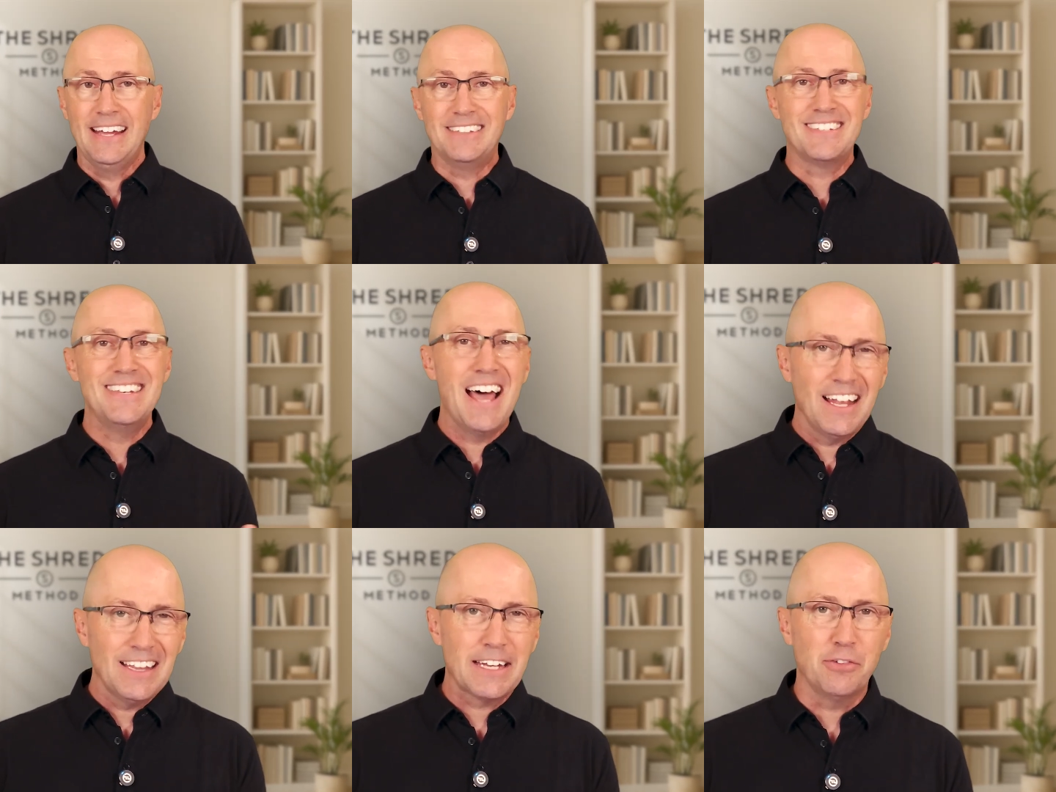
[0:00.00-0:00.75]
It's
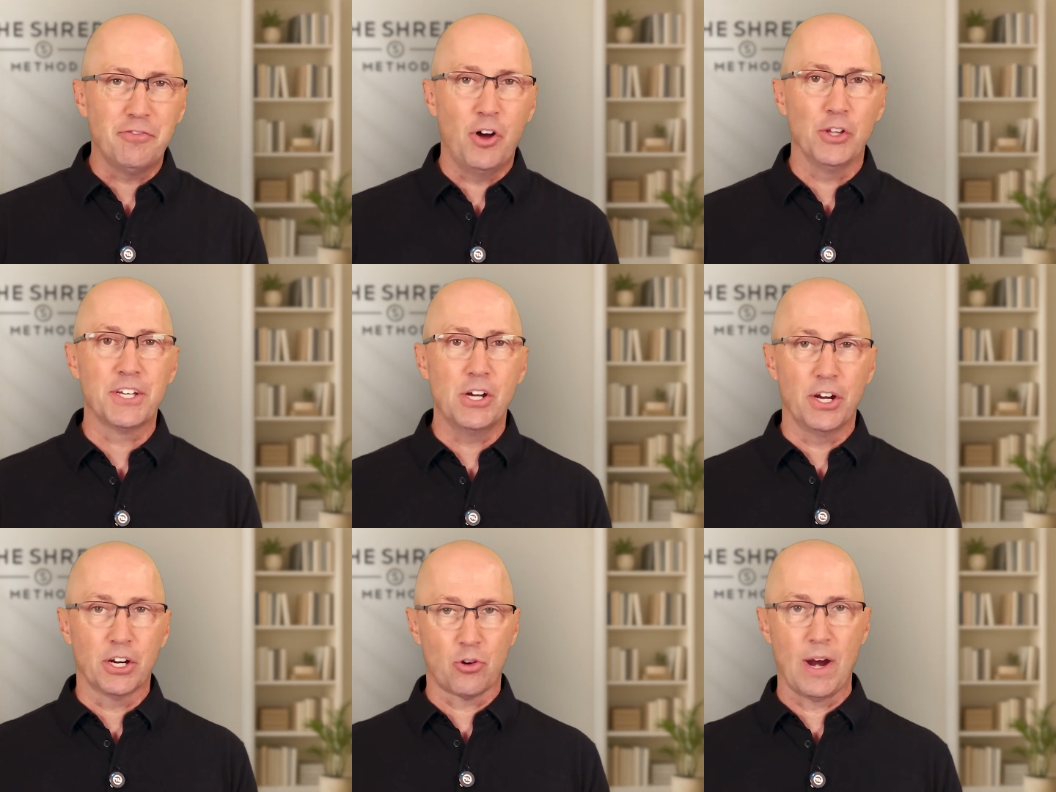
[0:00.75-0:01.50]
not like defaulting
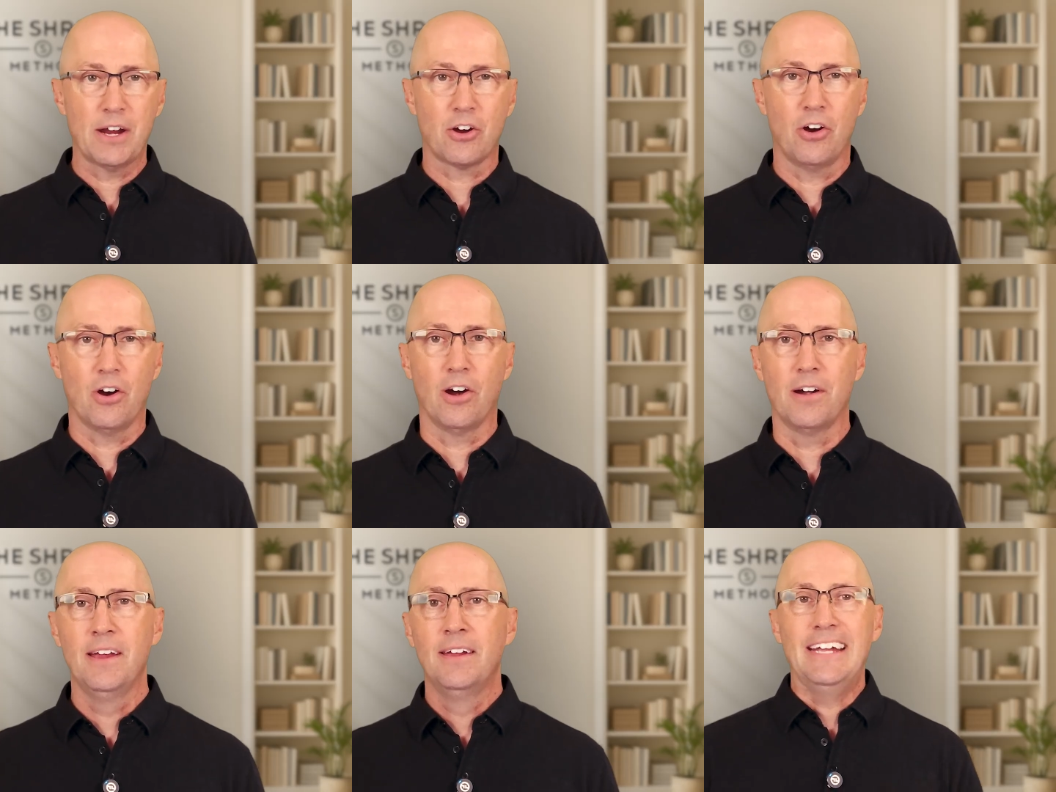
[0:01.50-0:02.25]
on a credit
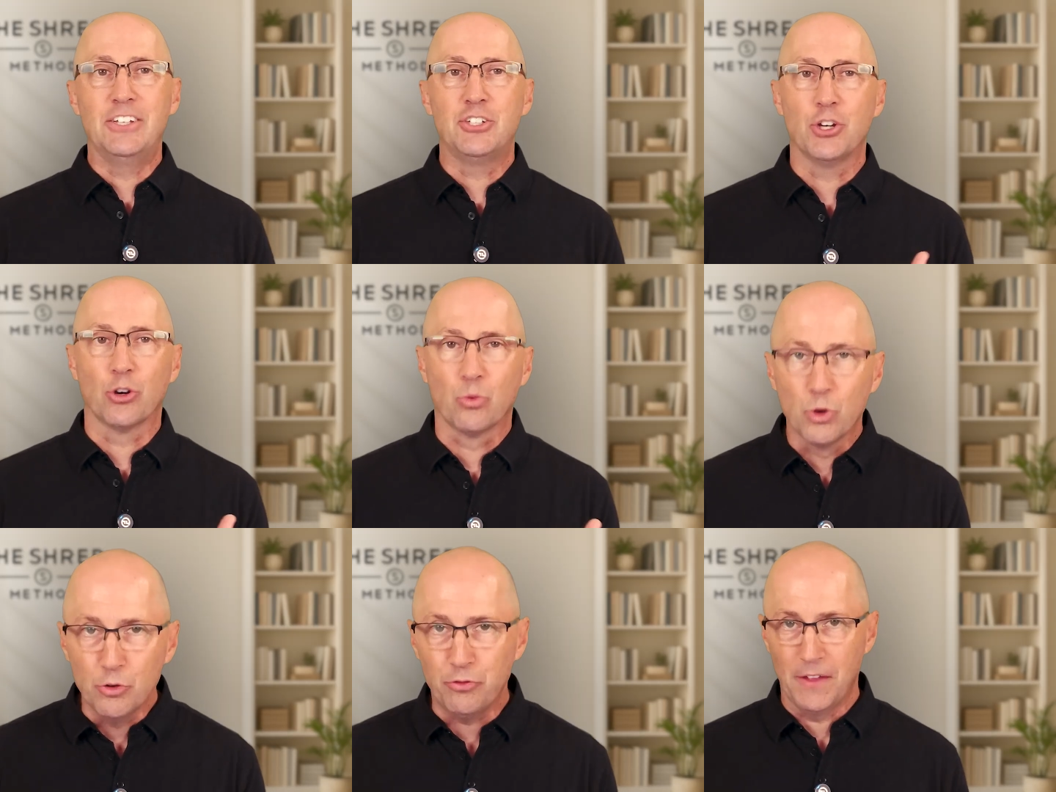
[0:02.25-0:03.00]
card, it's your
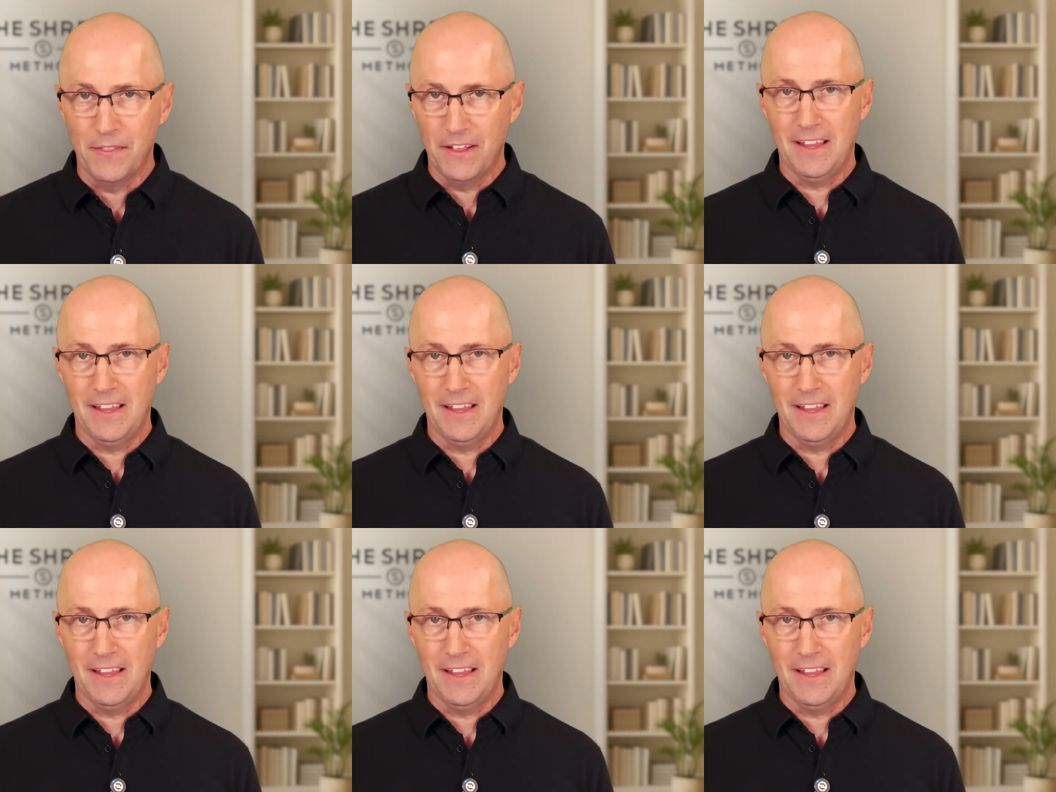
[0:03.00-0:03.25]
roof on the